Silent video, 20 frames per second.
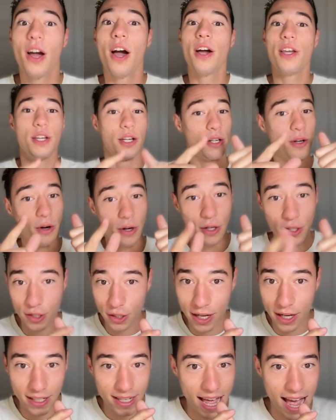You're going to
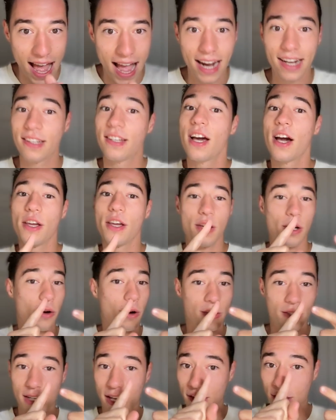get hacked. You're going
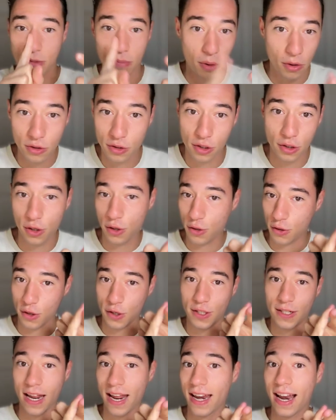to expose your users'
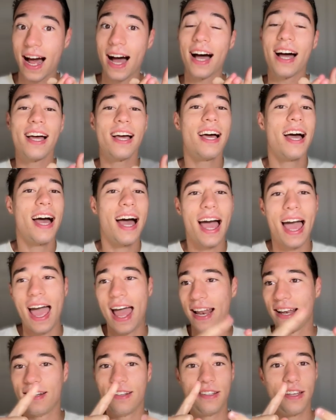data,
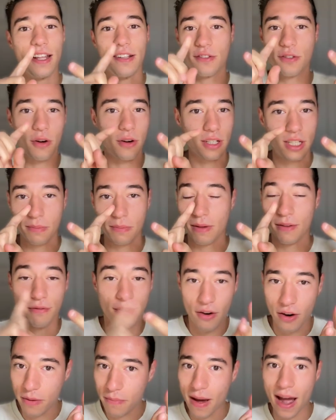and it's going to be
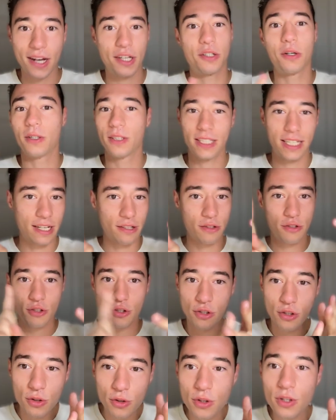very bad. You're going to get
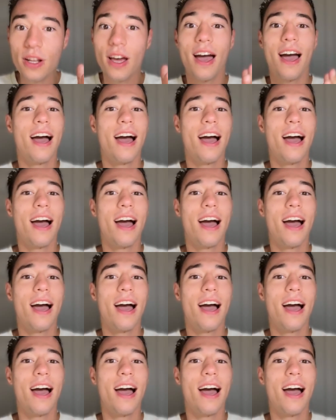sued.